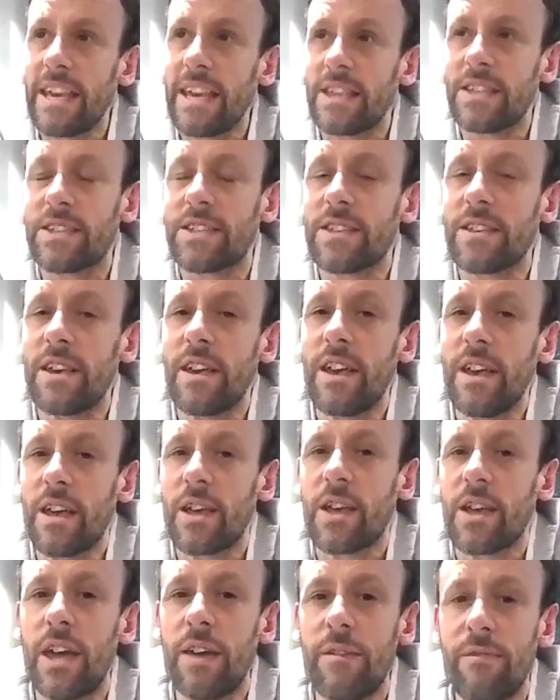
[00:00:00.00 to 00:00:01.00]
is
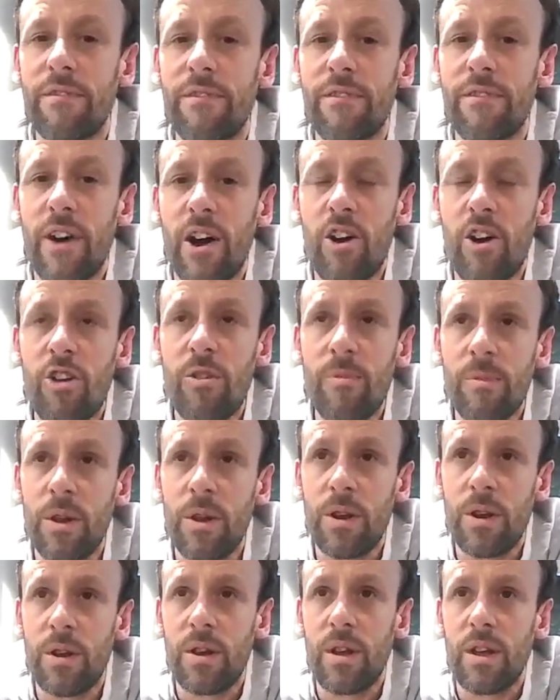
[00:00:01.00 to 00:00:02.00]

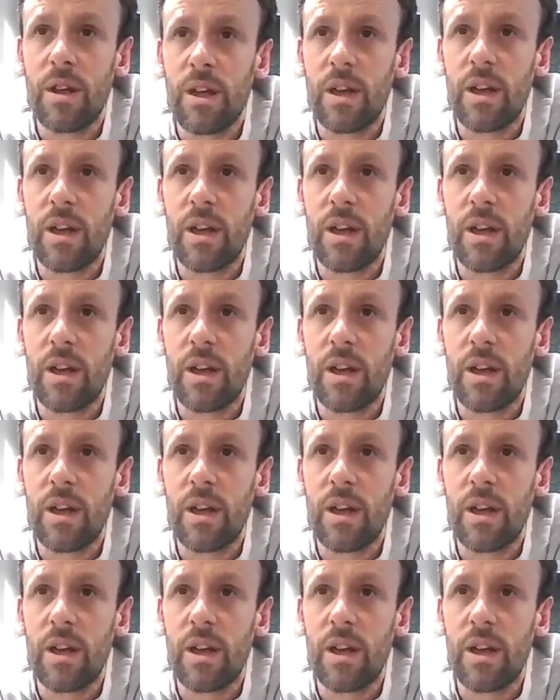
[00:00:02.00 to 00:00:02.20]
environment